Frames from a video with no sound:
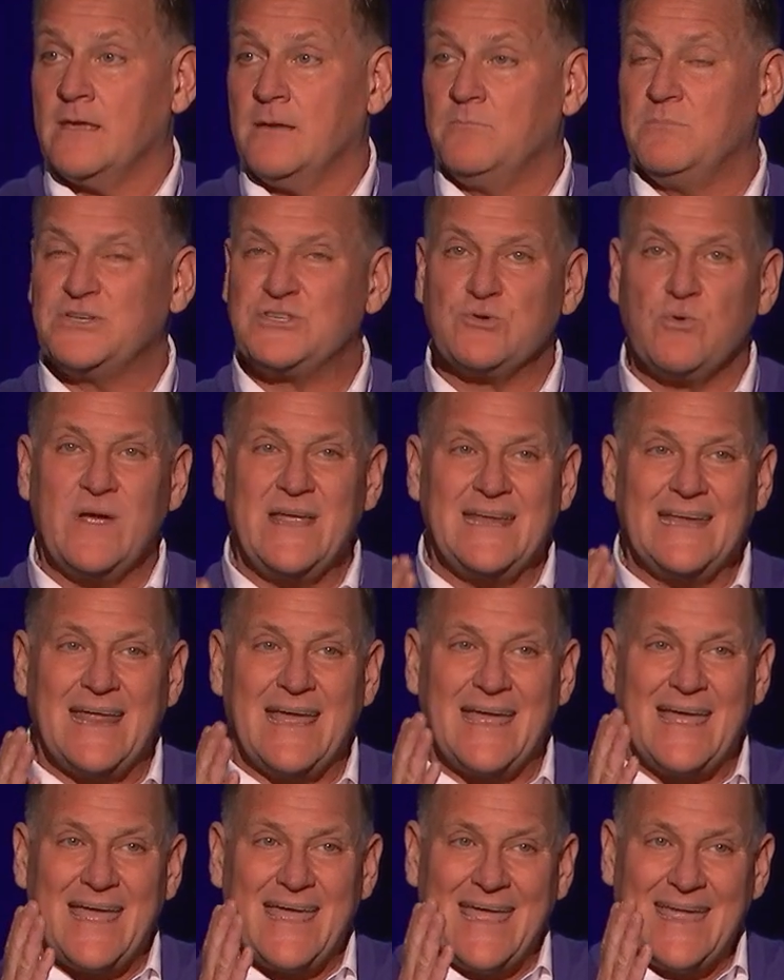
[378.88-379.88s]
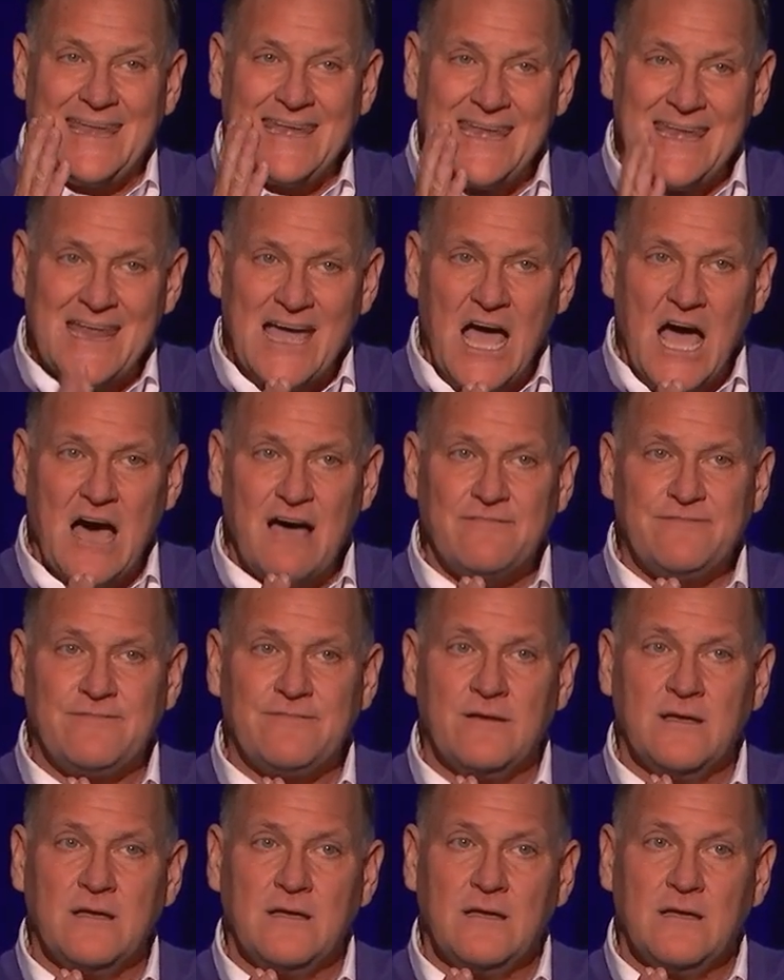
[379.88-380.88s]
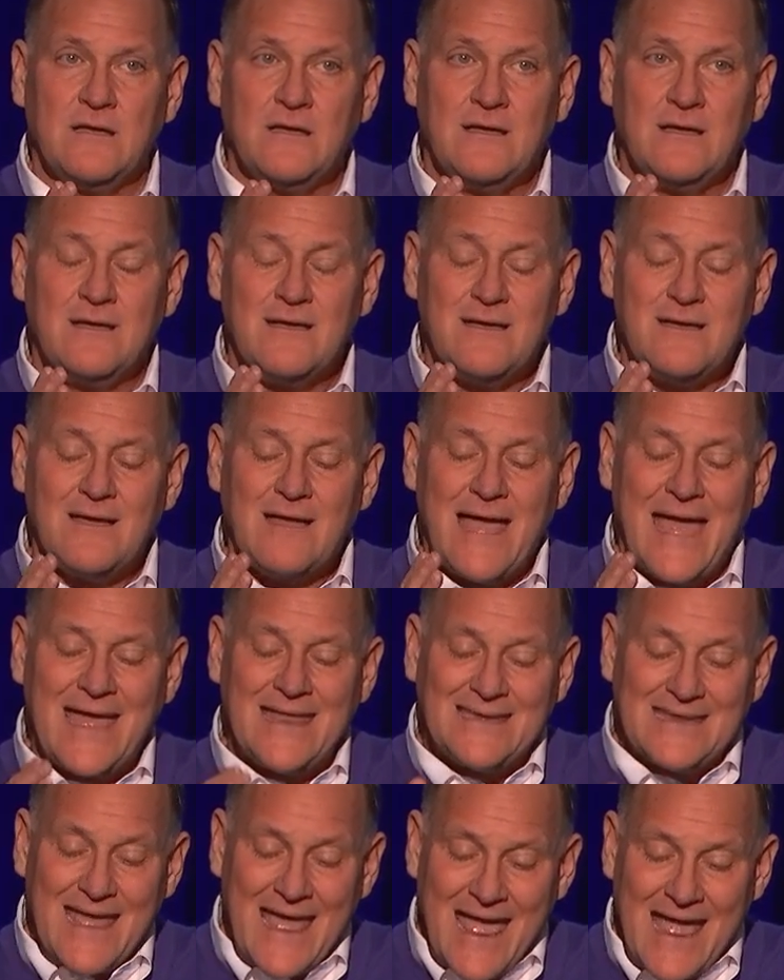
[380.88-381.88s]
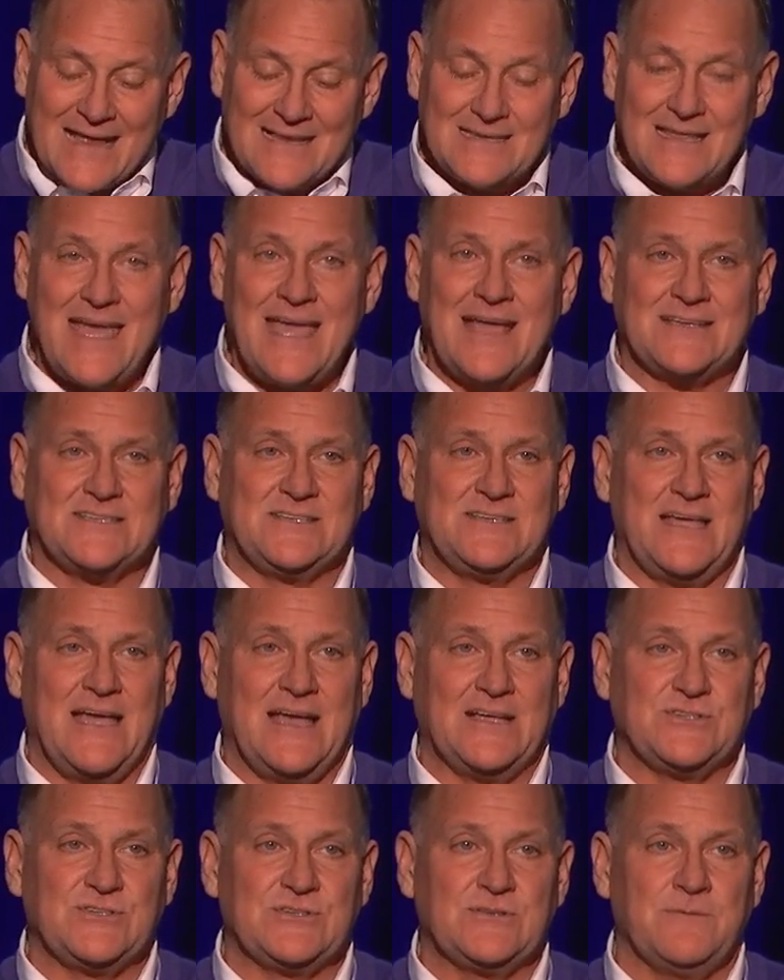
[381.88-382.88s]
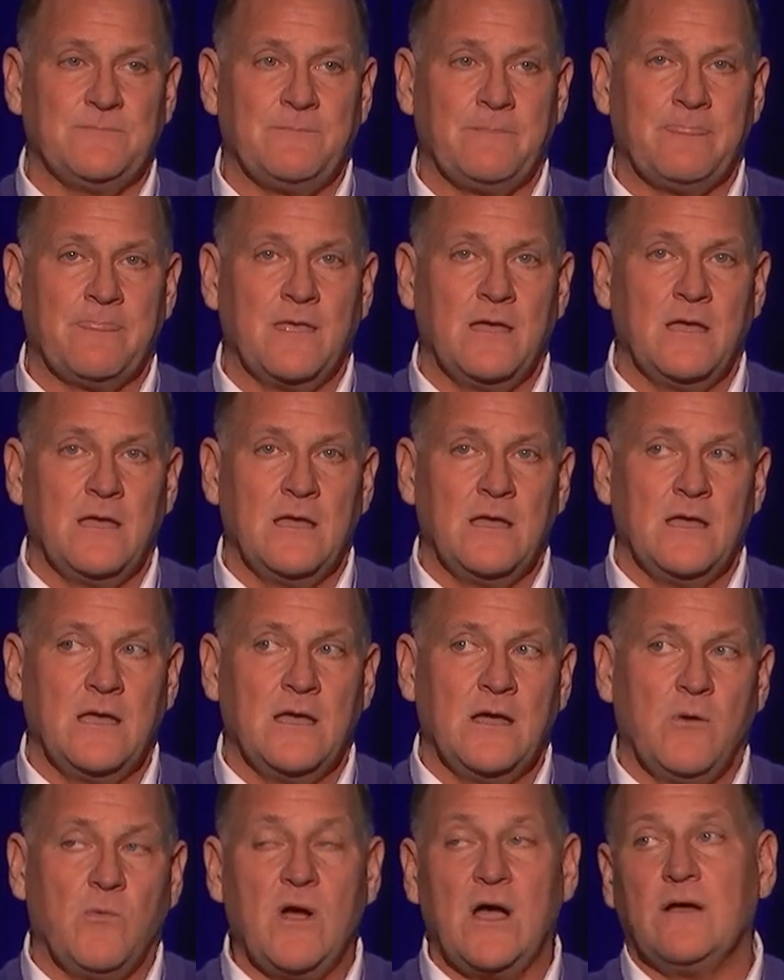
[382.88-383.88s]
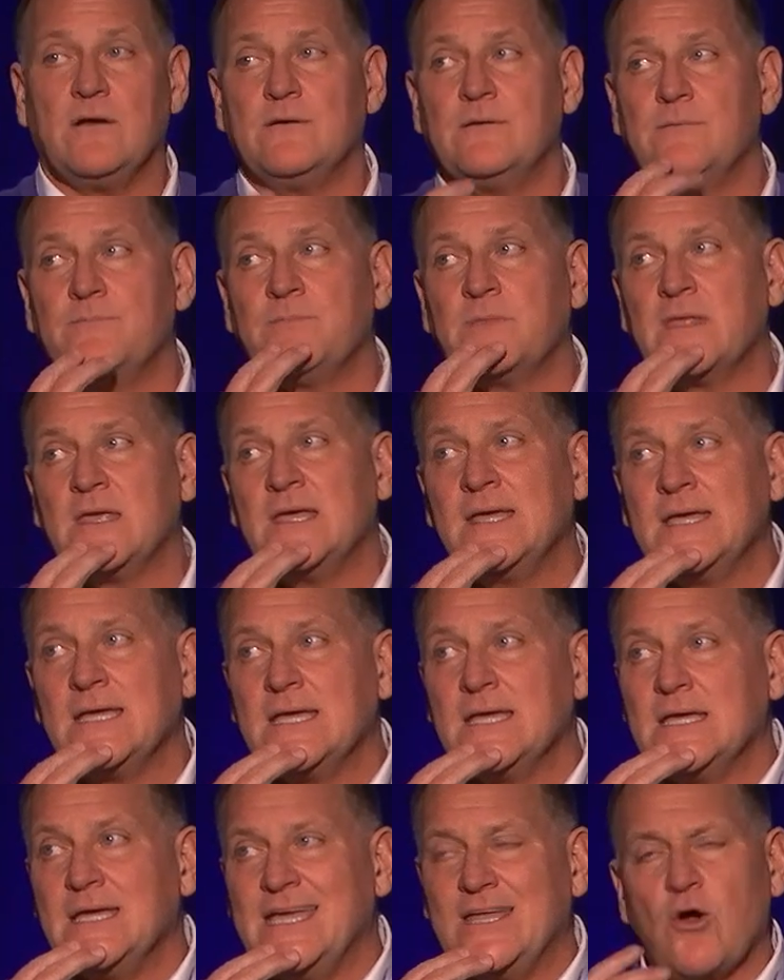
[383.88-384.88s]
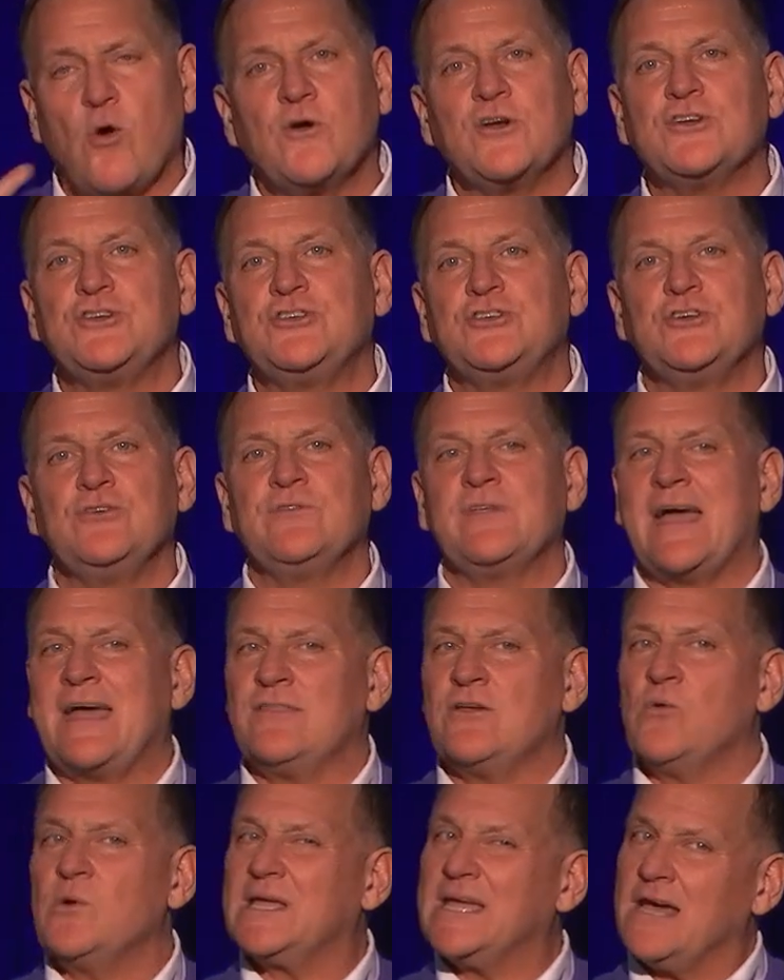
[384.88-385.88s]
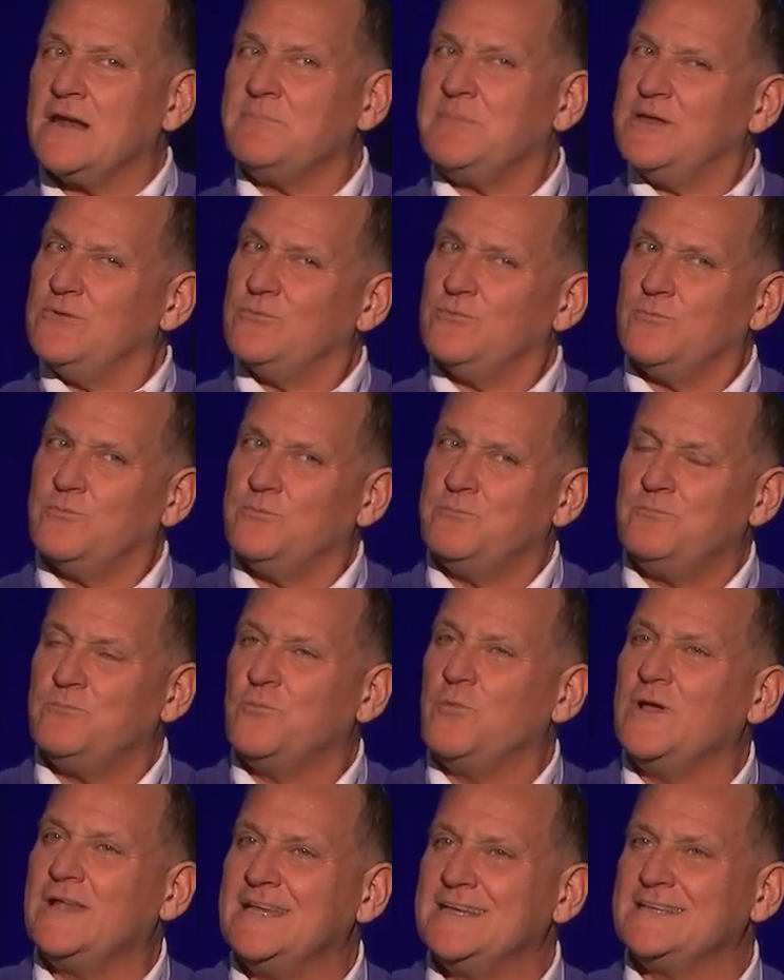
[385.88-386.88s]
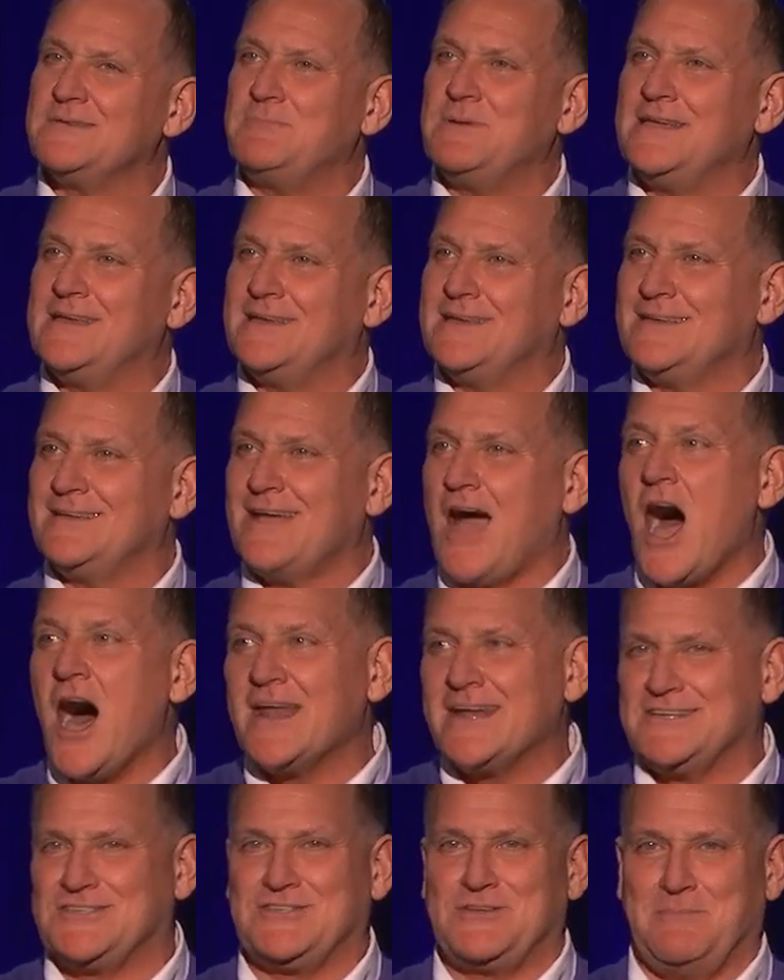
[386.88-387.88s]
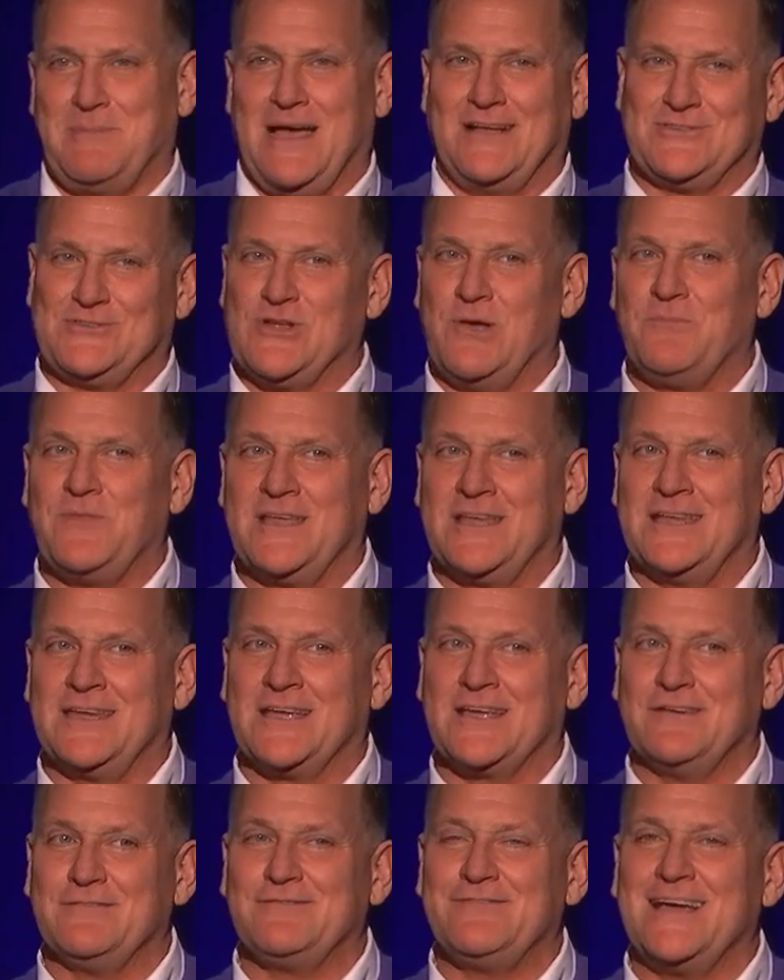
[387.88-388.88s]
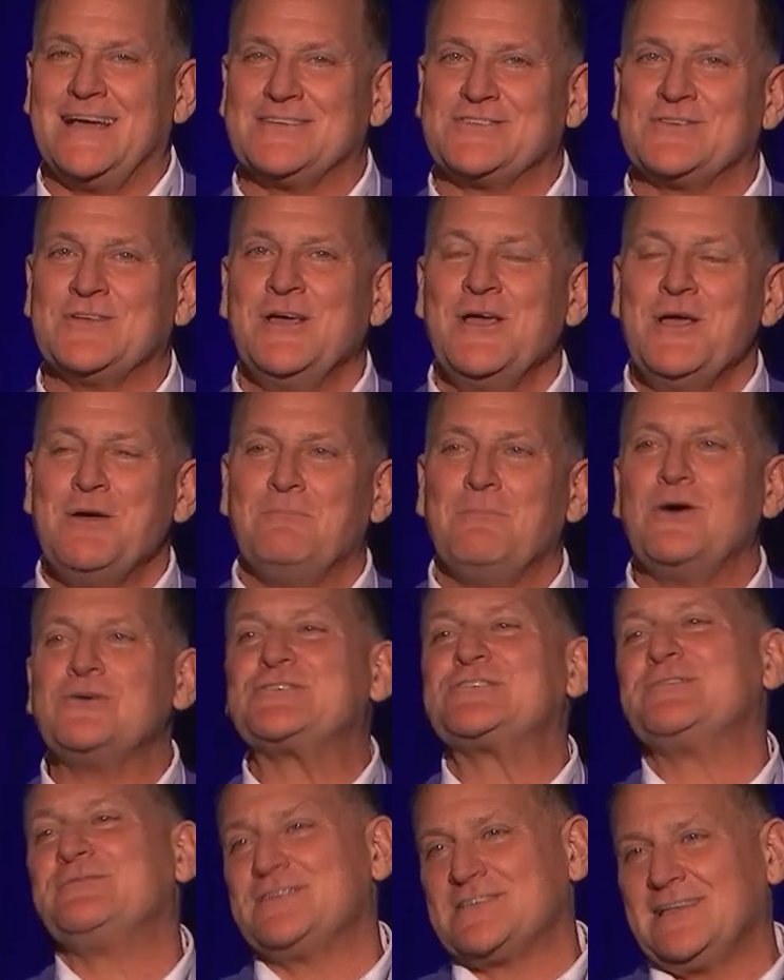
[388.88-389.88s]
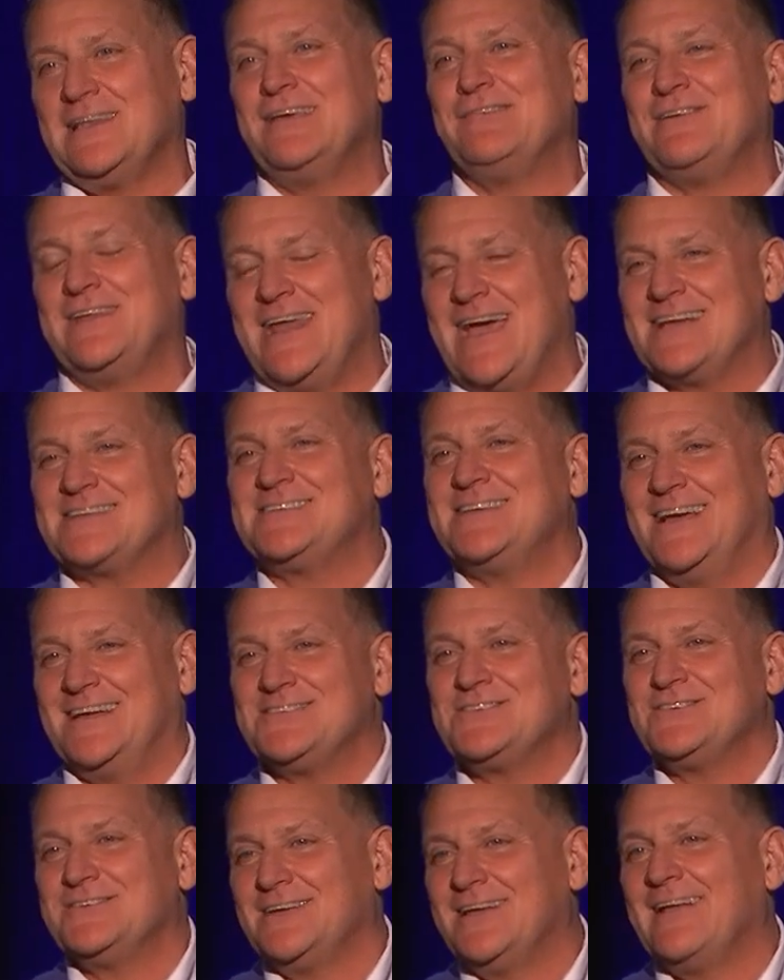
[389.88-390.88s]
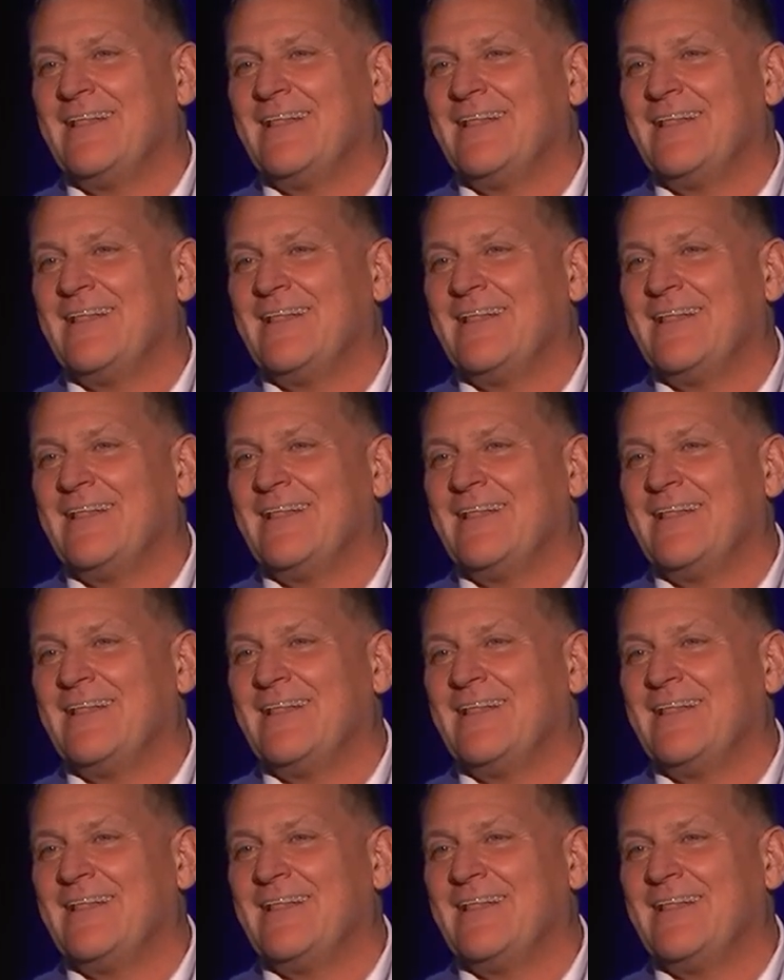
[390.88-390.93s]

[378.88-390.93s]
Between enough and excess. Well, in order to do that, though, we've got to be willing to be honest about something and to confess most of us live in excess.